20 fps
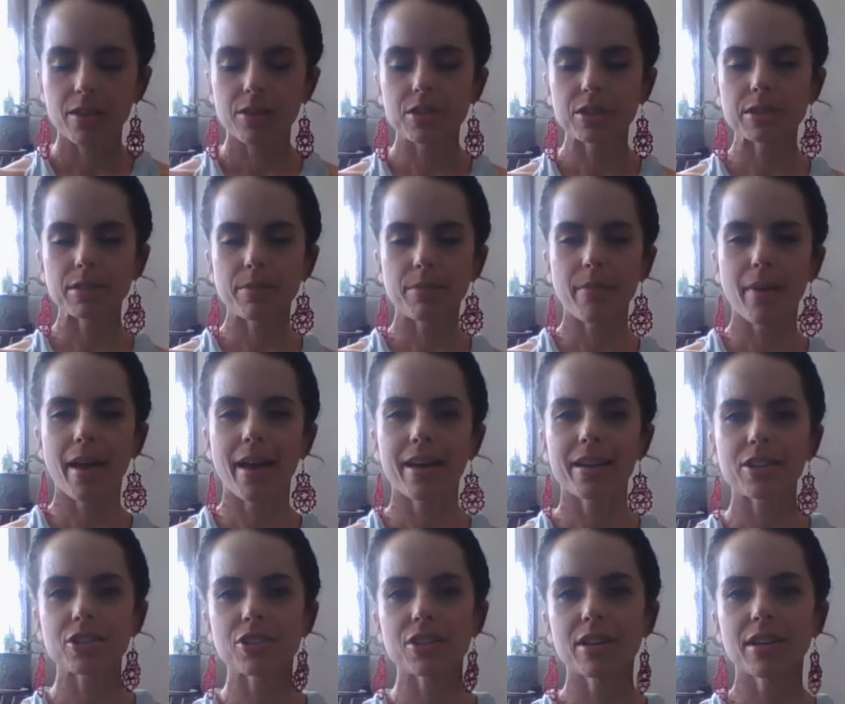Just
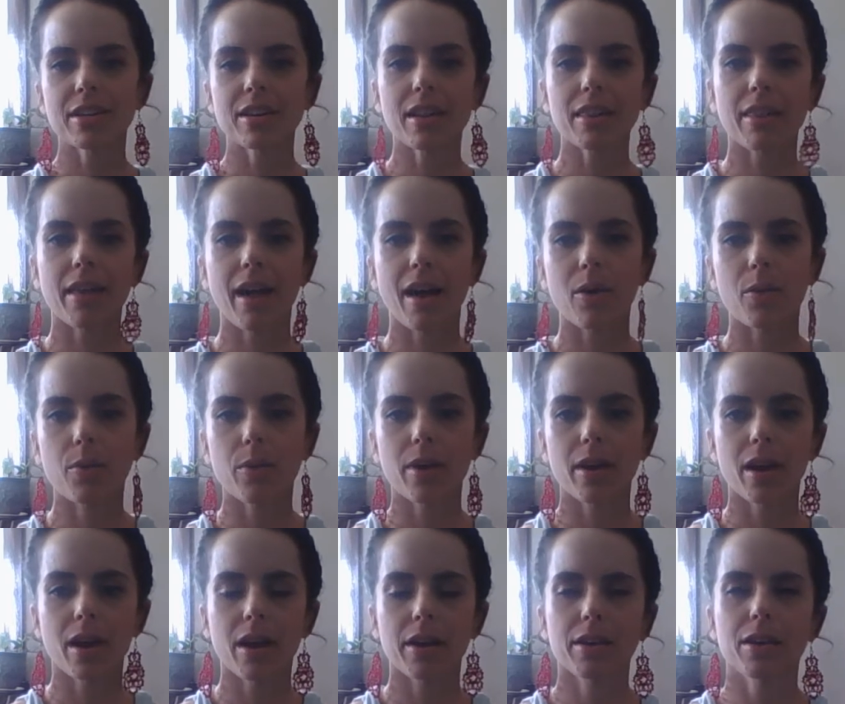imagine that
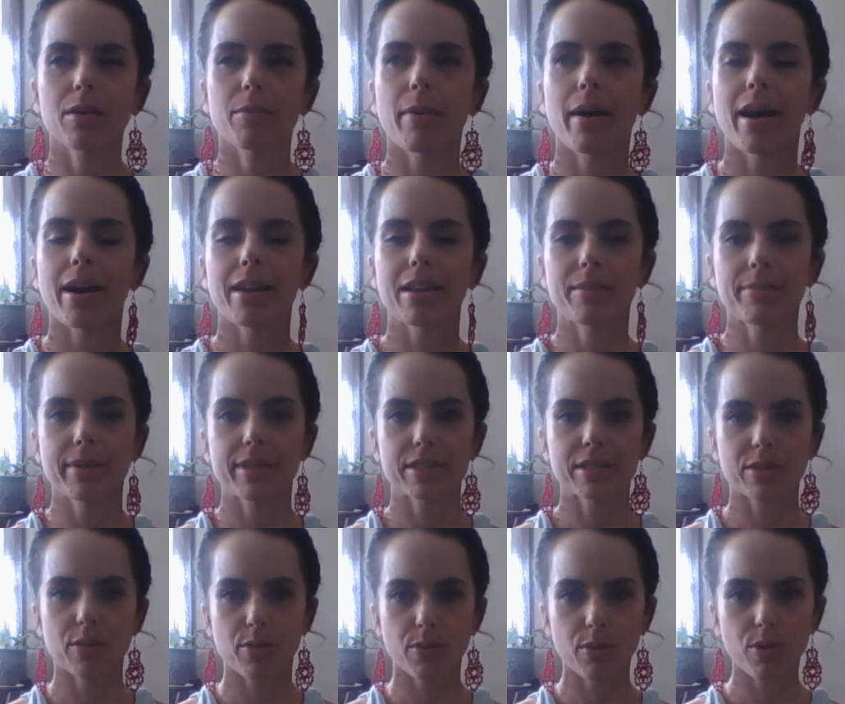where your body meets
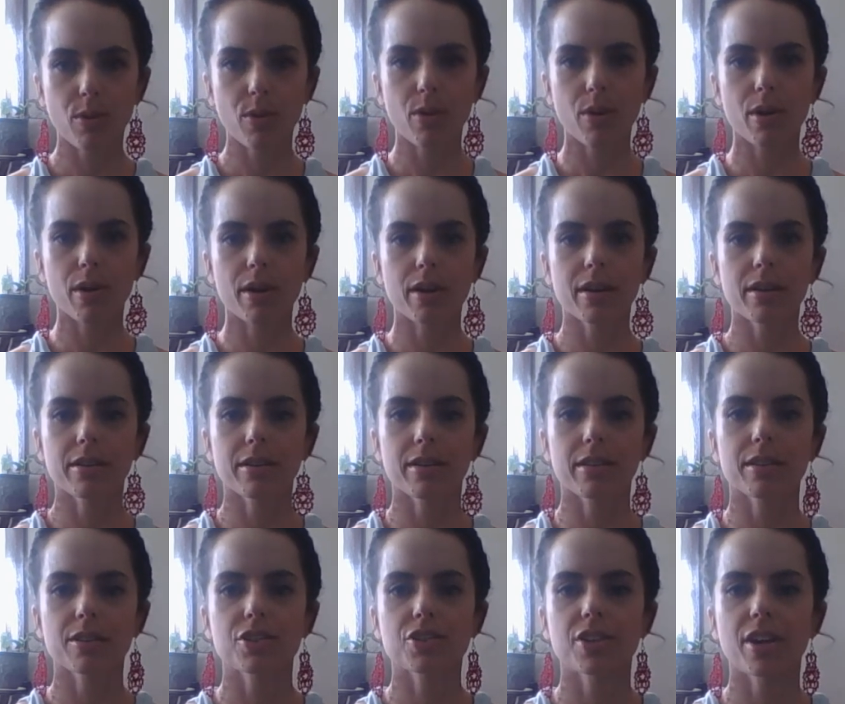the floor or
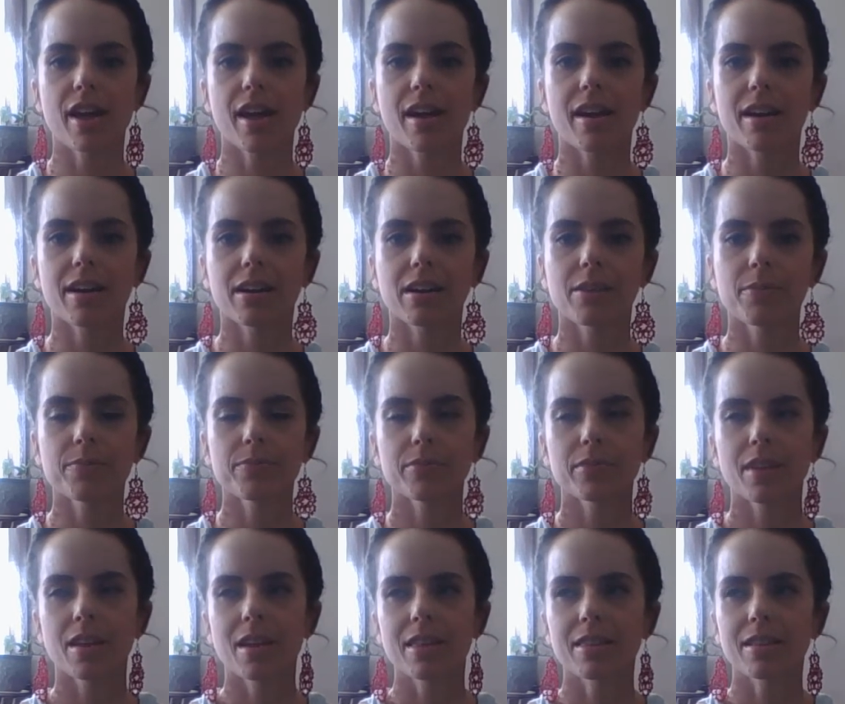the chair,
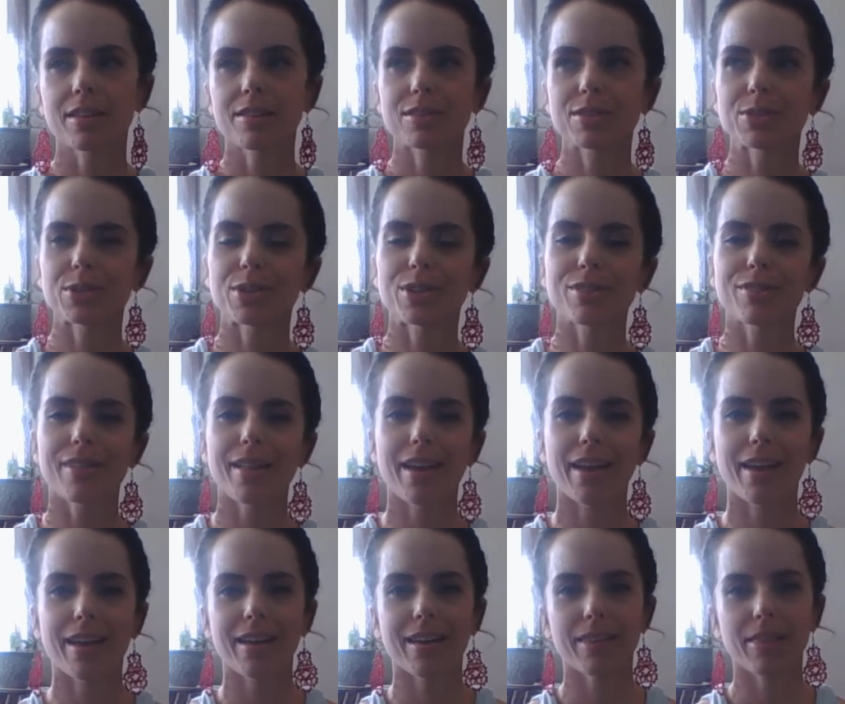that's sort of
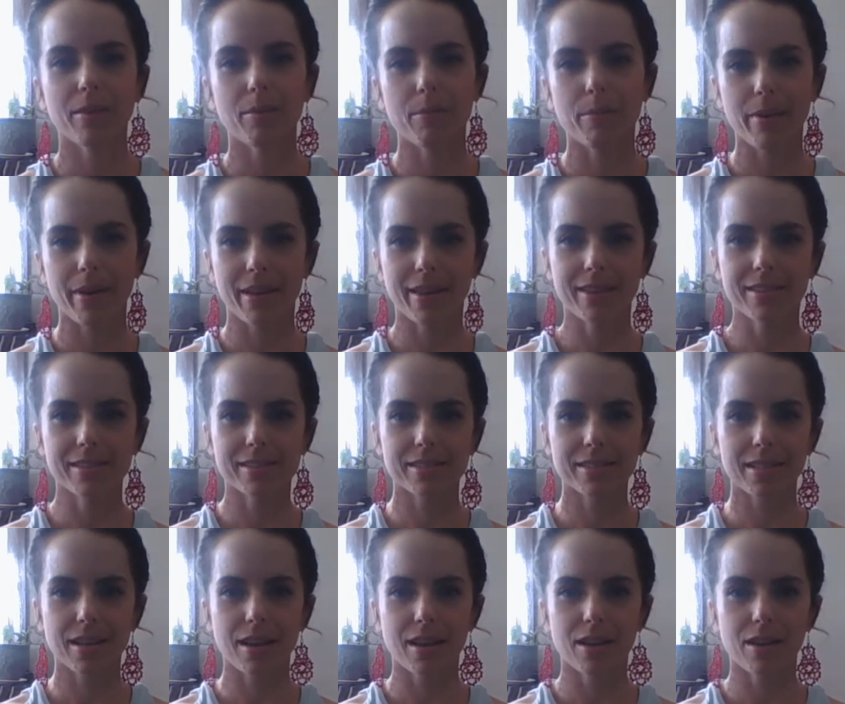like the base
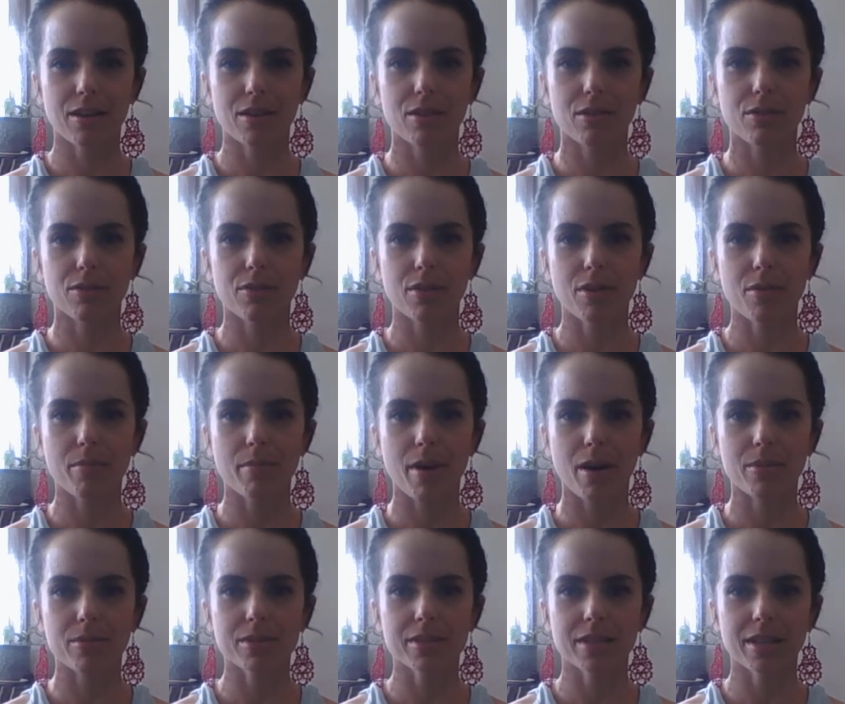of a
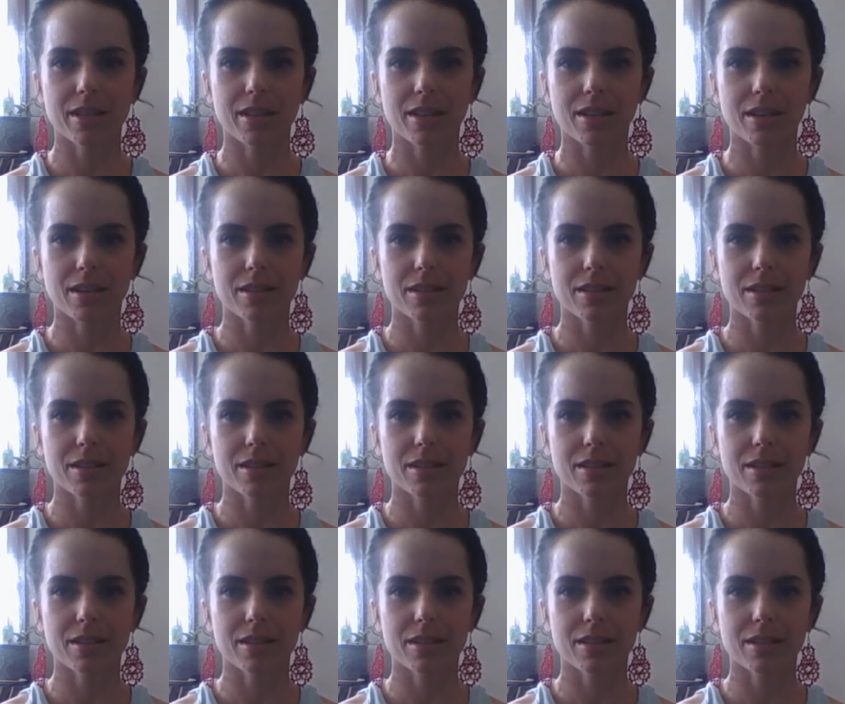mountain.